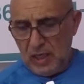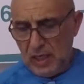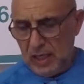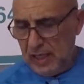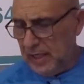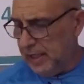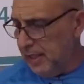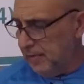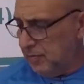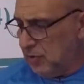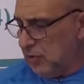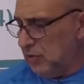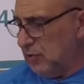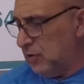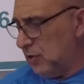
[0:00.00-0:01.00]
I am
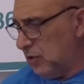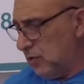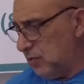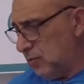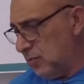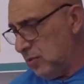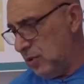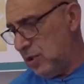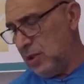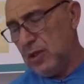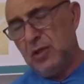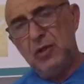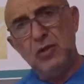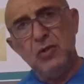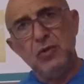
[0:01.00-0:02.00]
going to
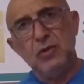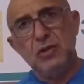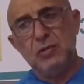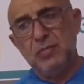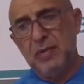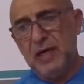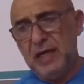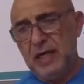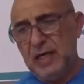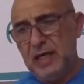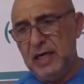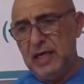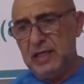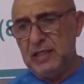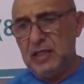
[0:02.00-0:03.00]
use
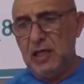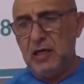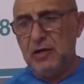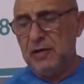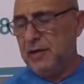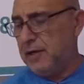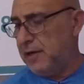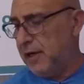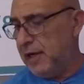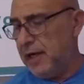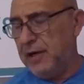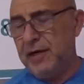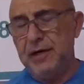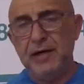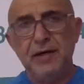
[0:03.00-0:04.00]
my soldering
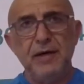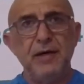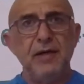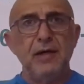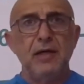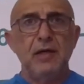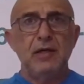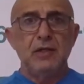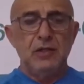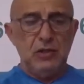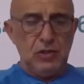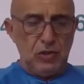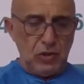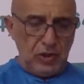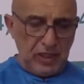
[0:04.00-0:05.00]
iron
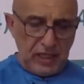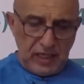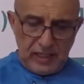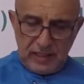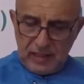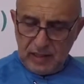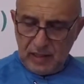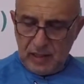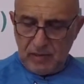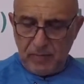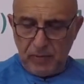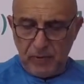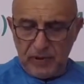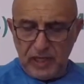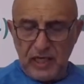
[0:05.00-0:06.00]
to cut the
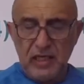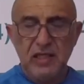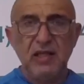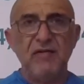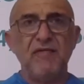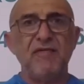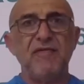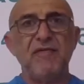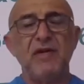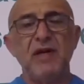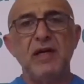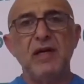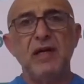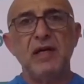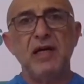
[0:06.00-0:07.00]
protective
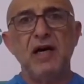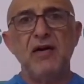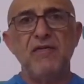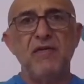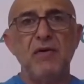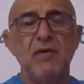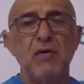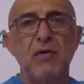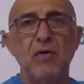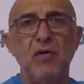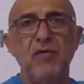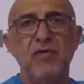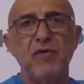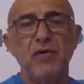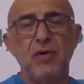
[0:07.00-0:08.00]
cover
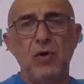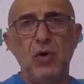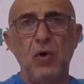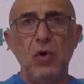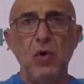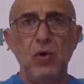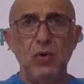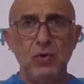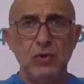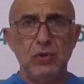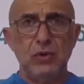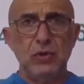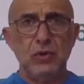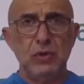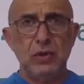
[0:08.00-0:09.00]
over the holes,
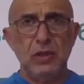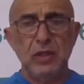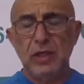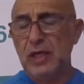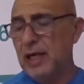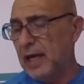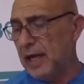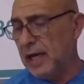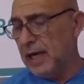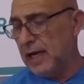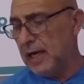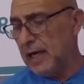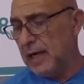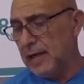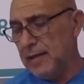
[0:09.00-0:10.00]

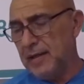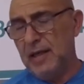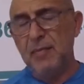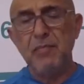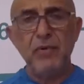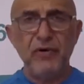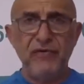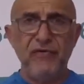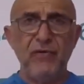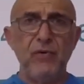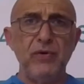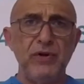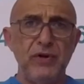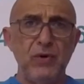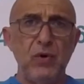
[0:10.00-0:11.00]
the number
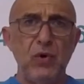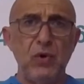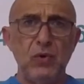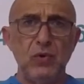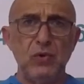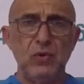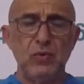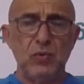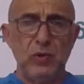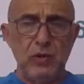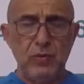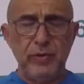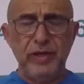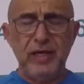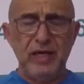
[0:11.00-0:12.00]
40 holes where
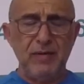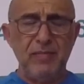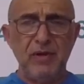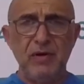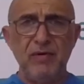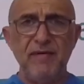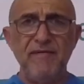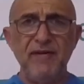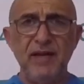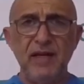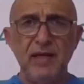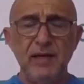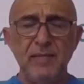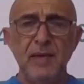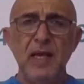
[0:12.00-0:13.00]
we're going to be riveting,
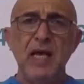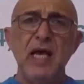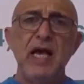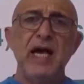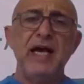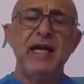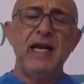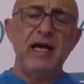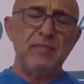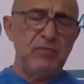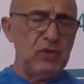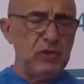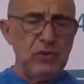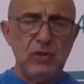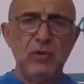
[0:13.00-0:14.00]
and I'm
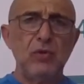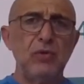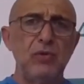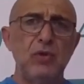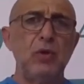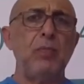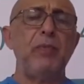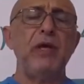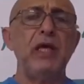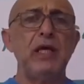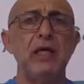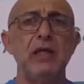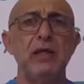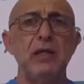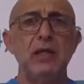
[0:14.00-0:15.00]
just going to
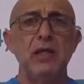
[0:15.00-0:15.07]
peel